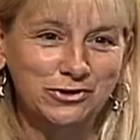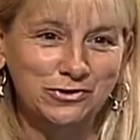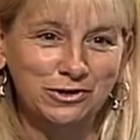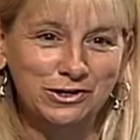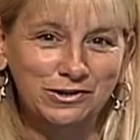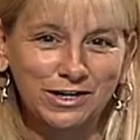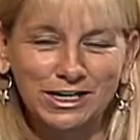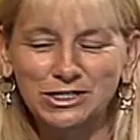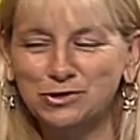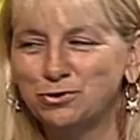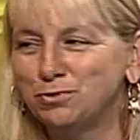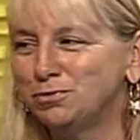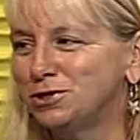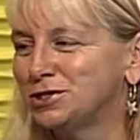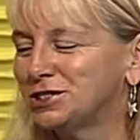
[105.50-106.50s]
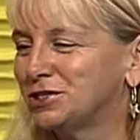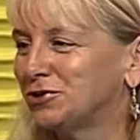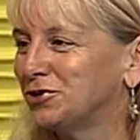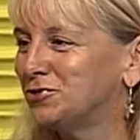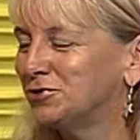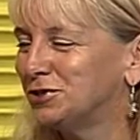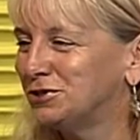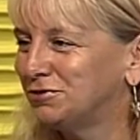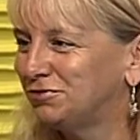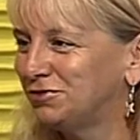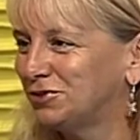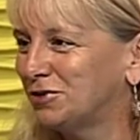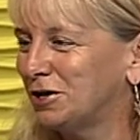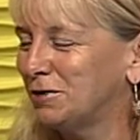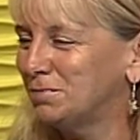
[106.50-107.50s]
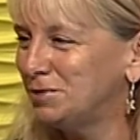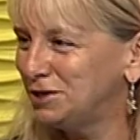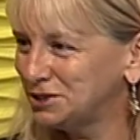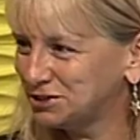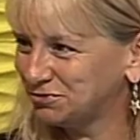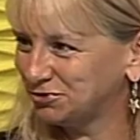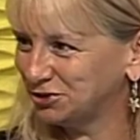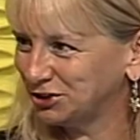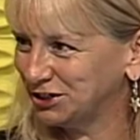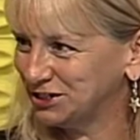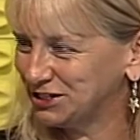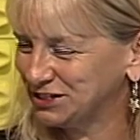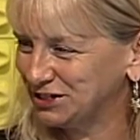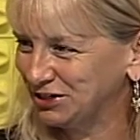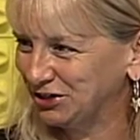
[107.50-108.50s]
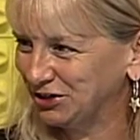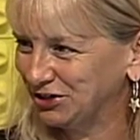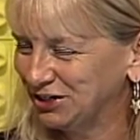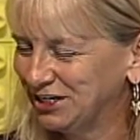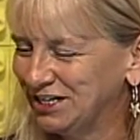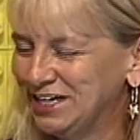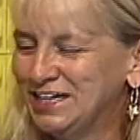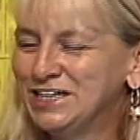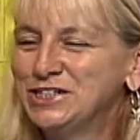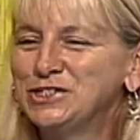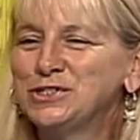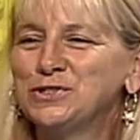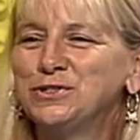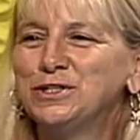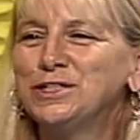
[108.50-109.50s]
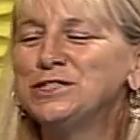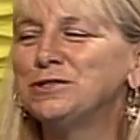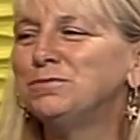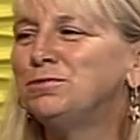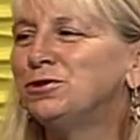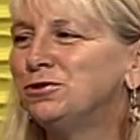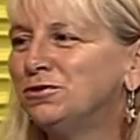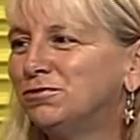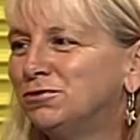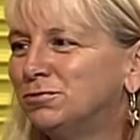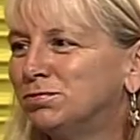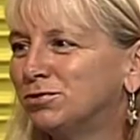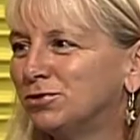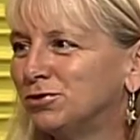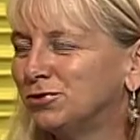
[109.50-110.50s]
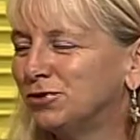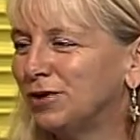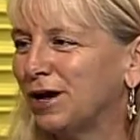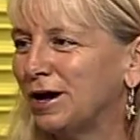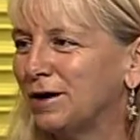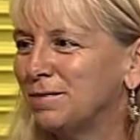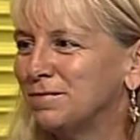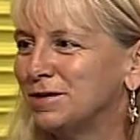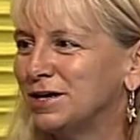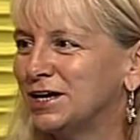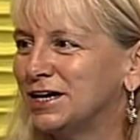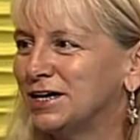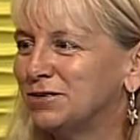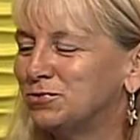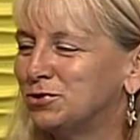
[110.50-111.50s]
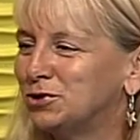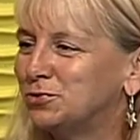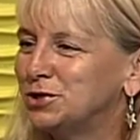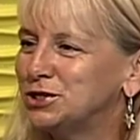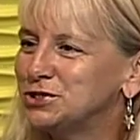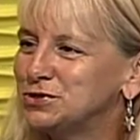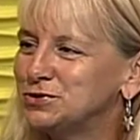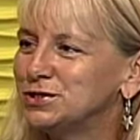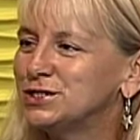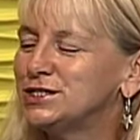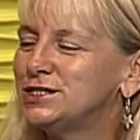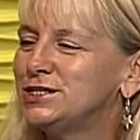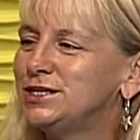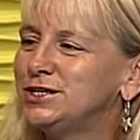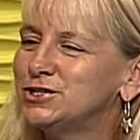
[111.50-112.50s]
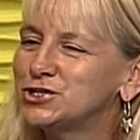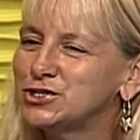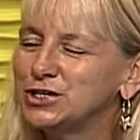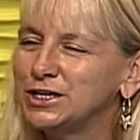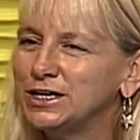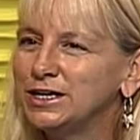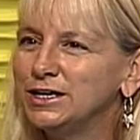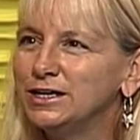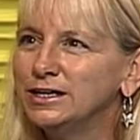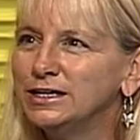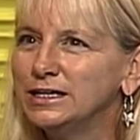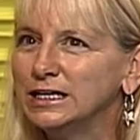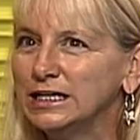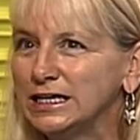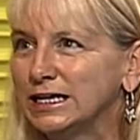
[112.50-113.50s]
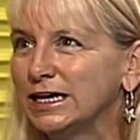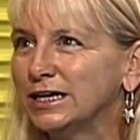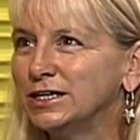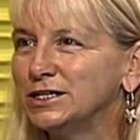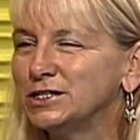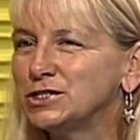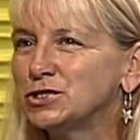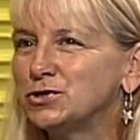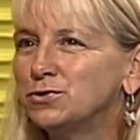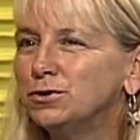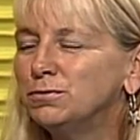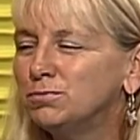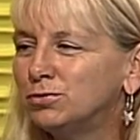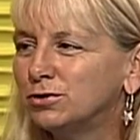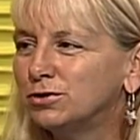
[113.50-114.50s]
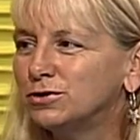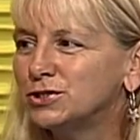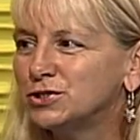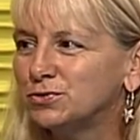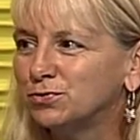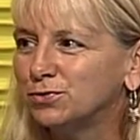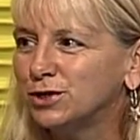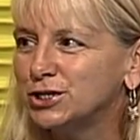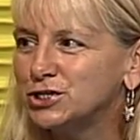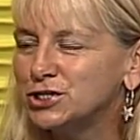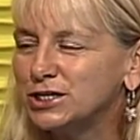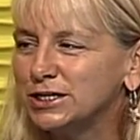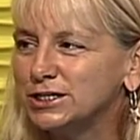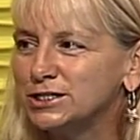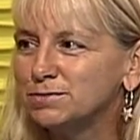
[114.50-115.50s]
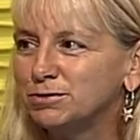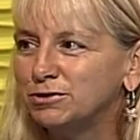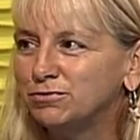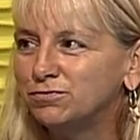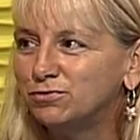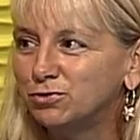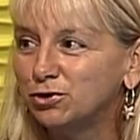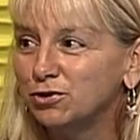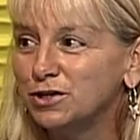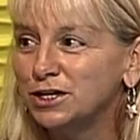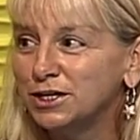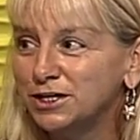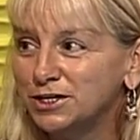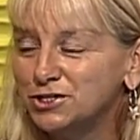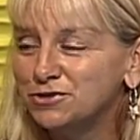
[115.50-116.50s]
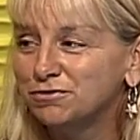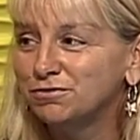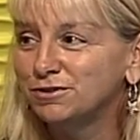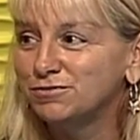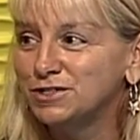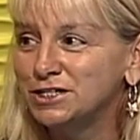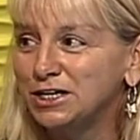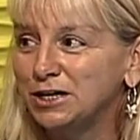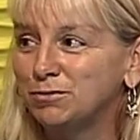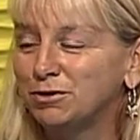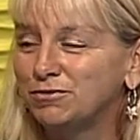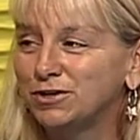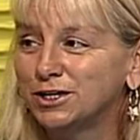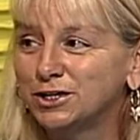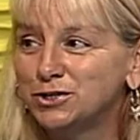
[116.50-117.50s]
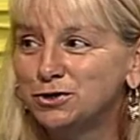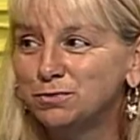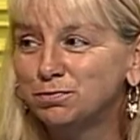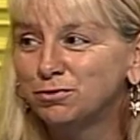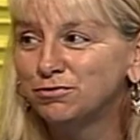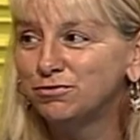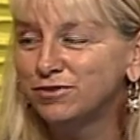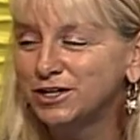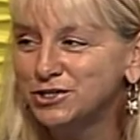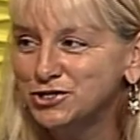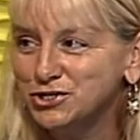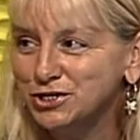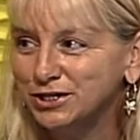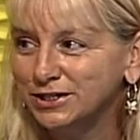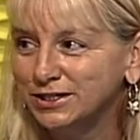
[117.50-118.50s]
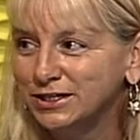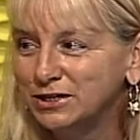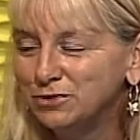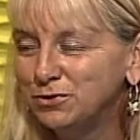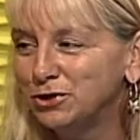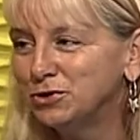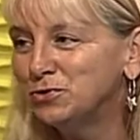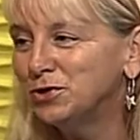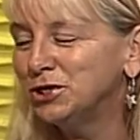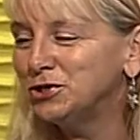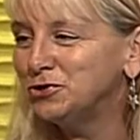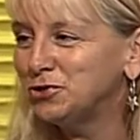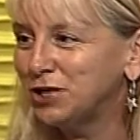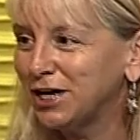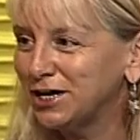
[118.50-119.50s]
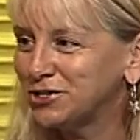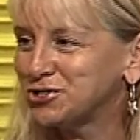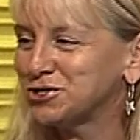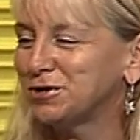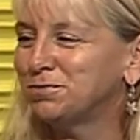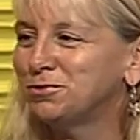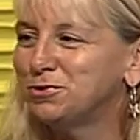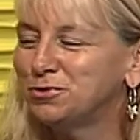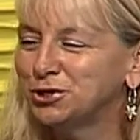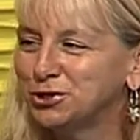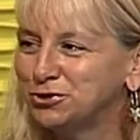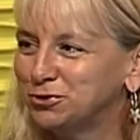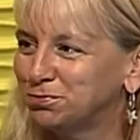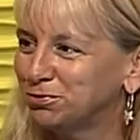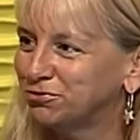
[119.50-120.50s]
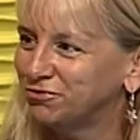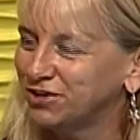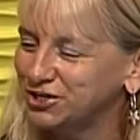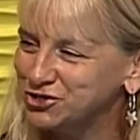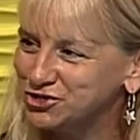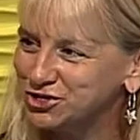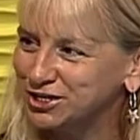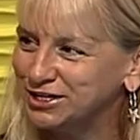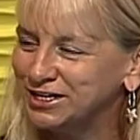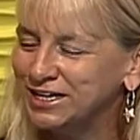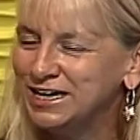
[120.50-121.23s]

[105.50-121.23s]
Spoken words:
to the classroom because they're going to feel how peaceful it is in here. So it's a beautiful program, and what we do is teach. Again, it's so important to reach kids before the age of 15. We've got to do prevention. We don't want to do catch up, we want to do prevention.